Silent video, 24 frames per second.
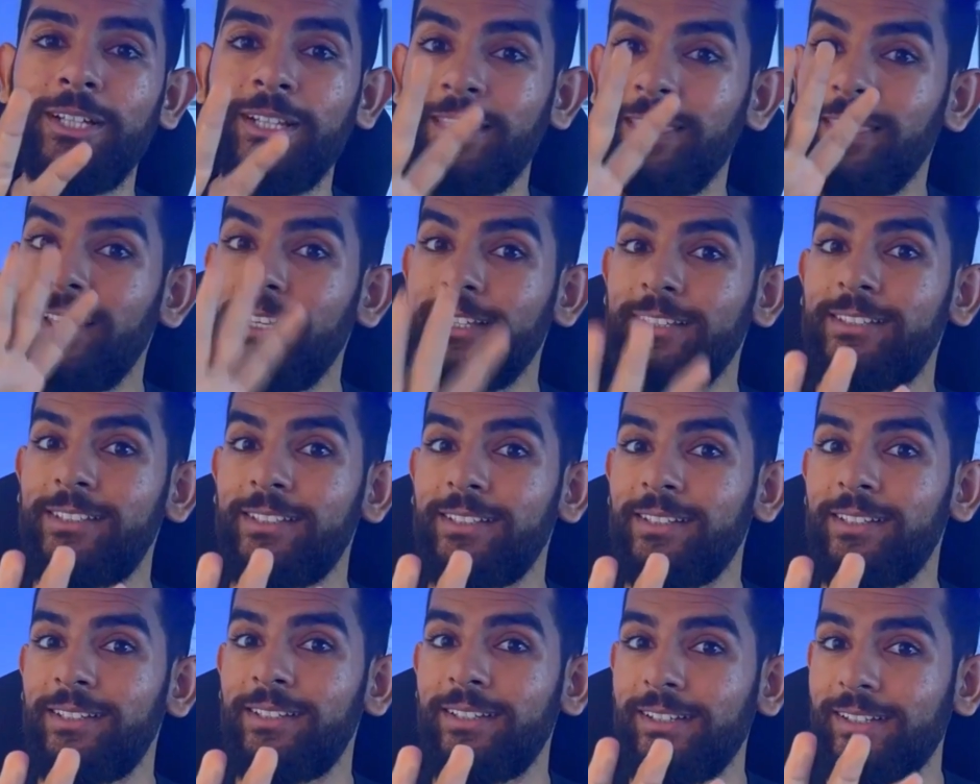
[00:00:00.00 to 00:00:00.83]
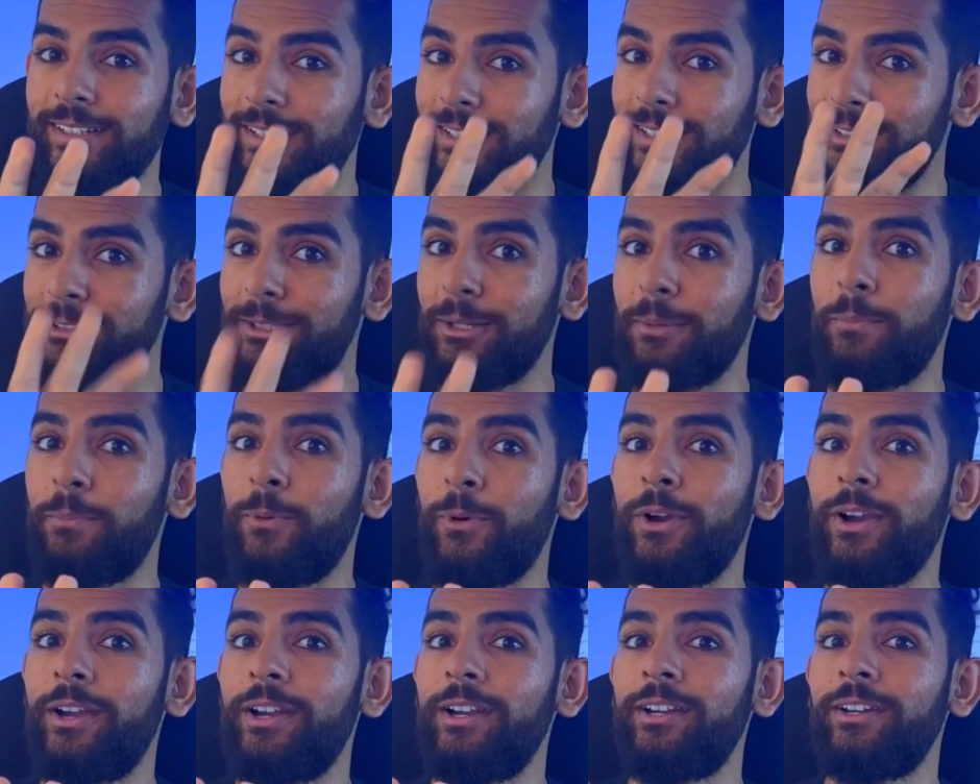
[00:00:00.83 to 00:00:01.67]
This is the
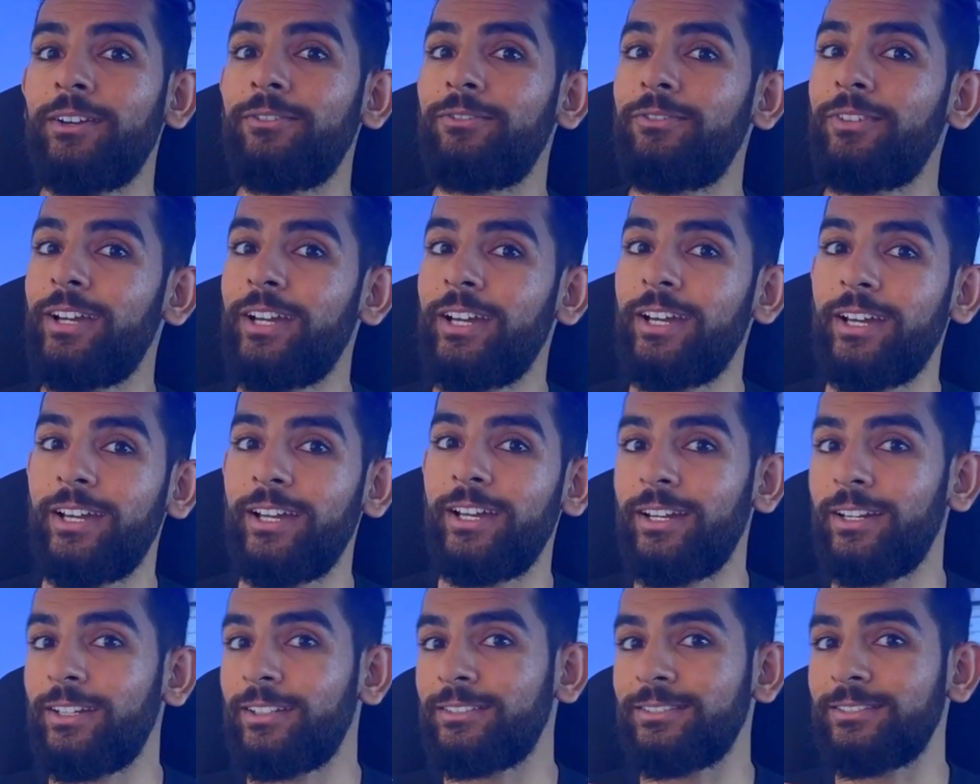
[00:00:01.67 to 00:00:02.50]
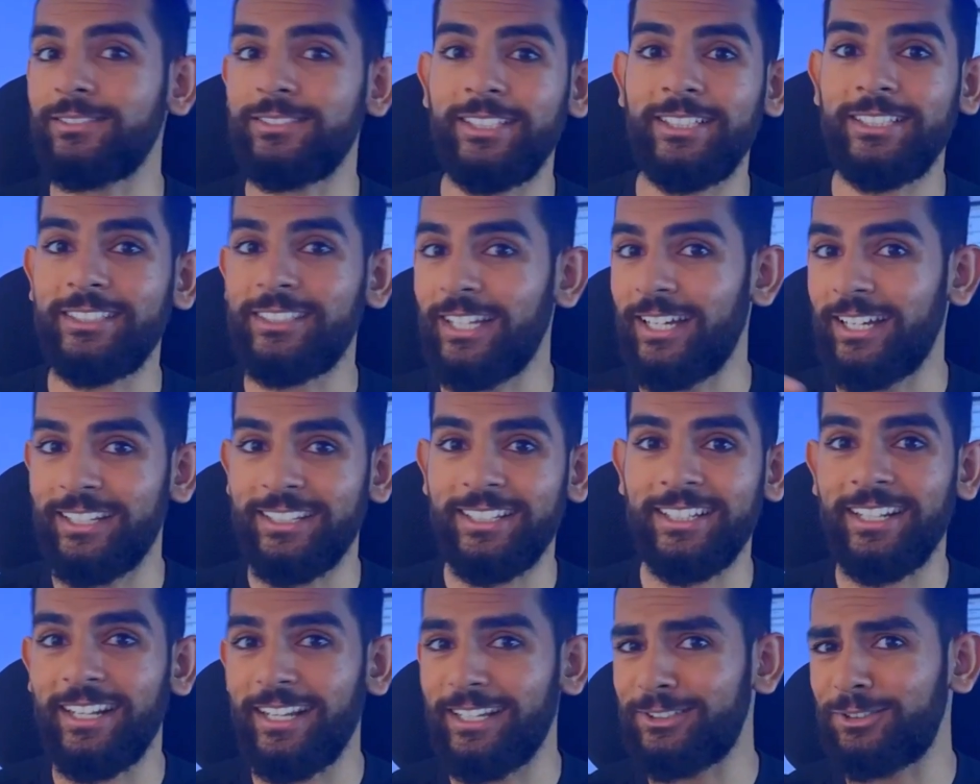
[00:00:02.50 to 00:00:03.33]
point where these are
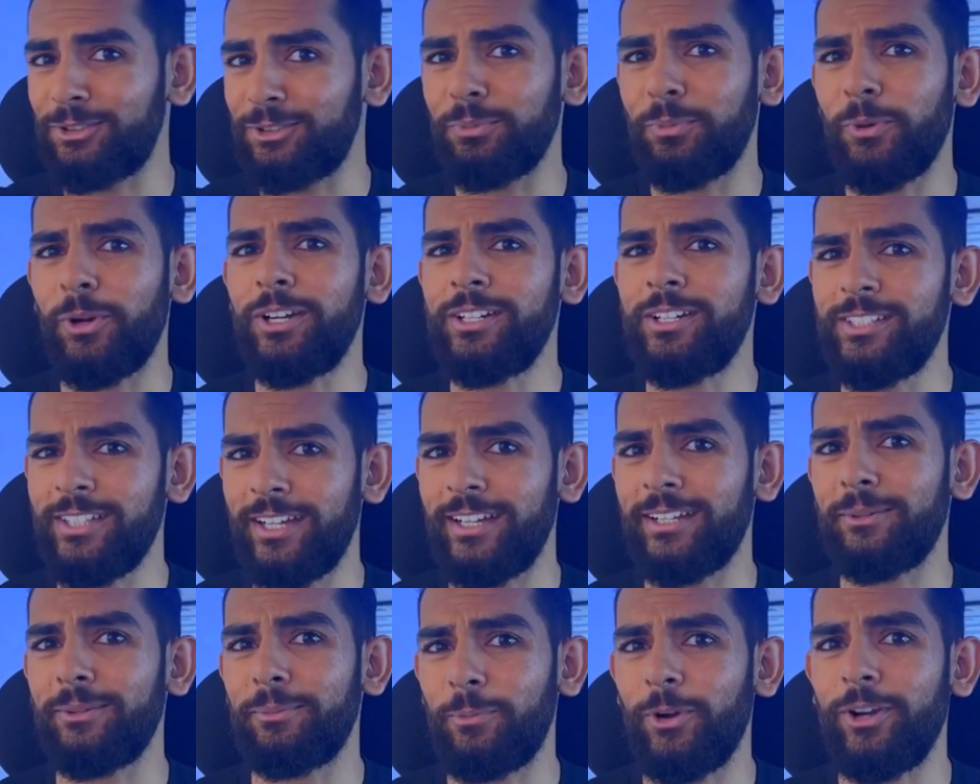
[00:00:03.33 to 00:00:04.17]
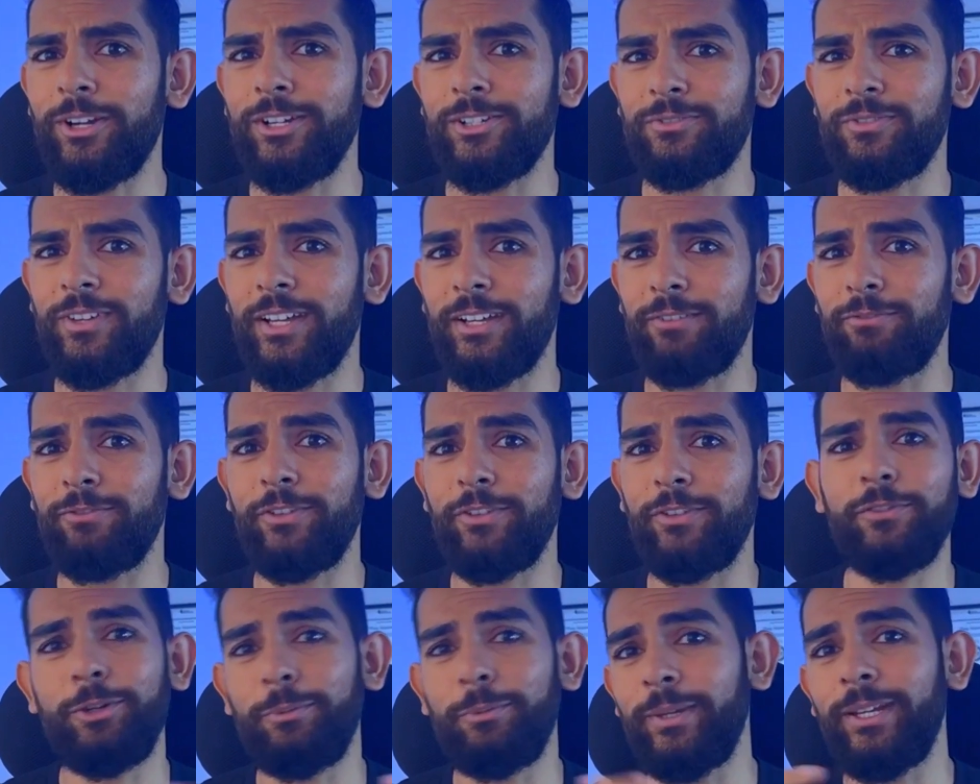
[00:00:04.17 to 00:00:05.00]
the next 2 points are the points where we
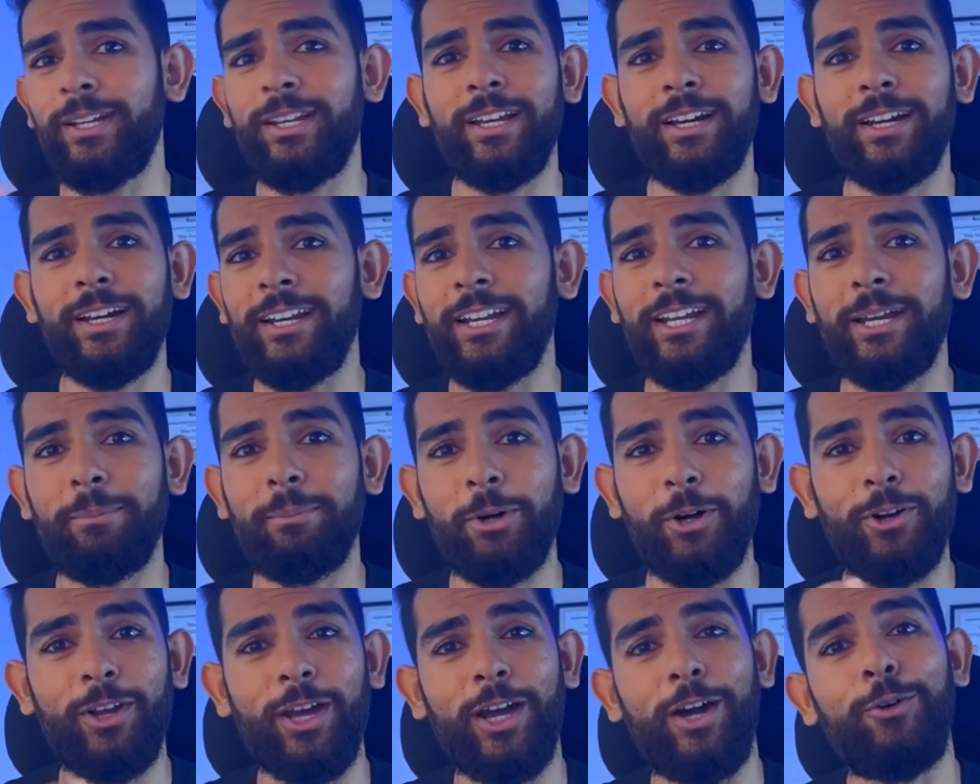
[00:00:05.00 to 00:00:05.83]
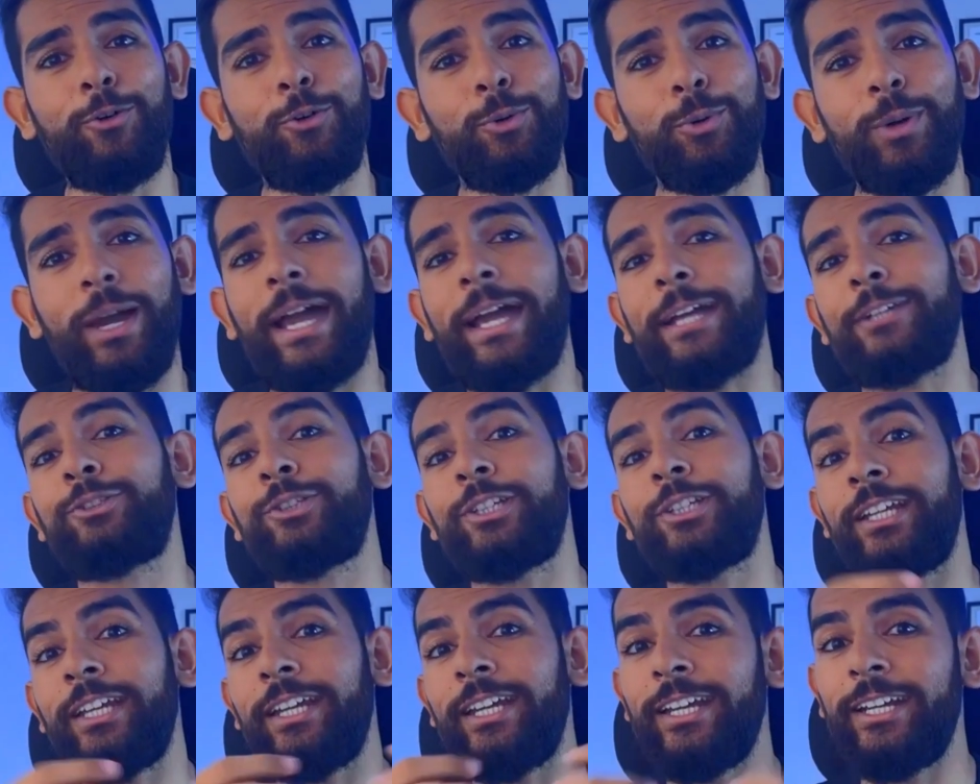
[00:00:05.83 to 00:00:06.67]
would be learning about how to
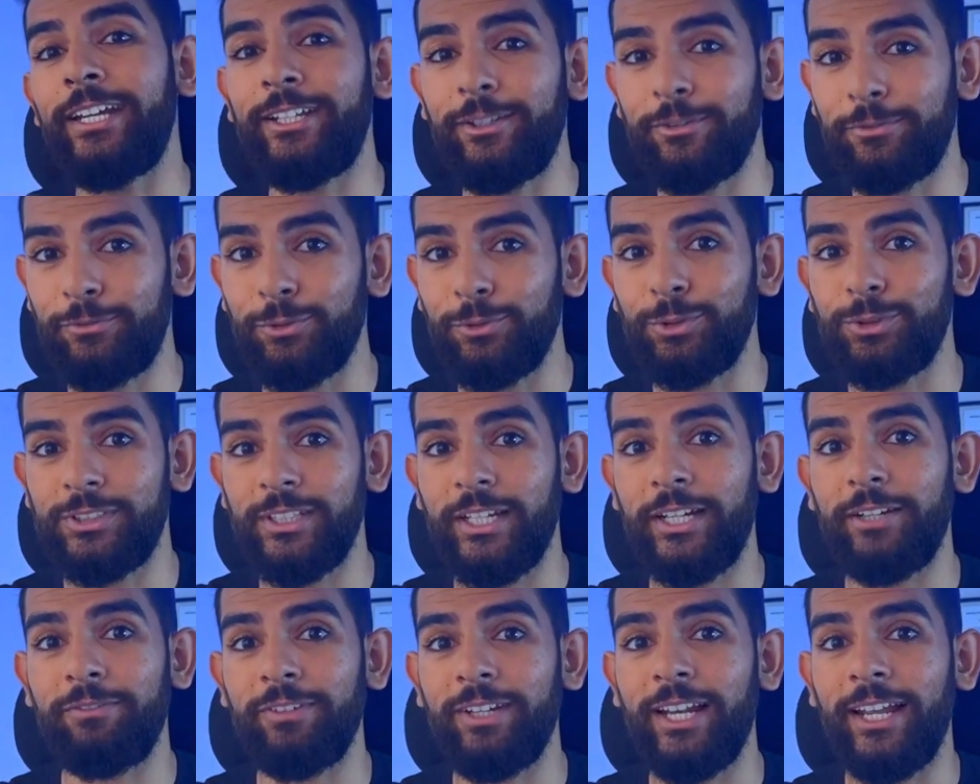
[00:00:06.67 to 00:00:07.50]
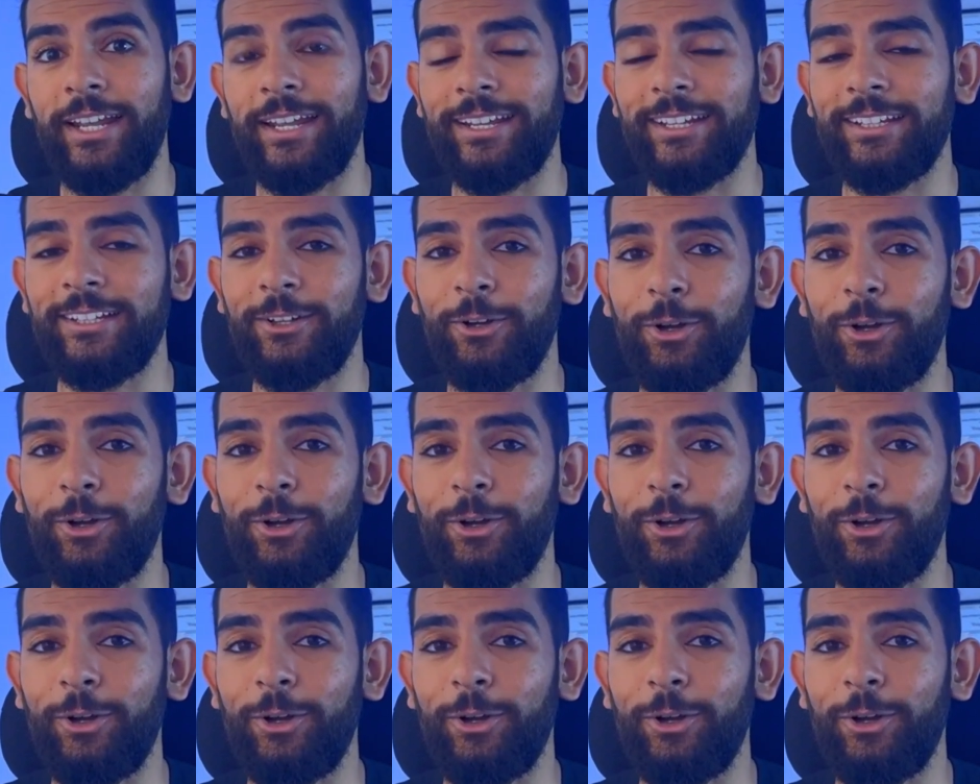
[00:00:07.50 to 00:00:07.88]
actually eat the foods that we like.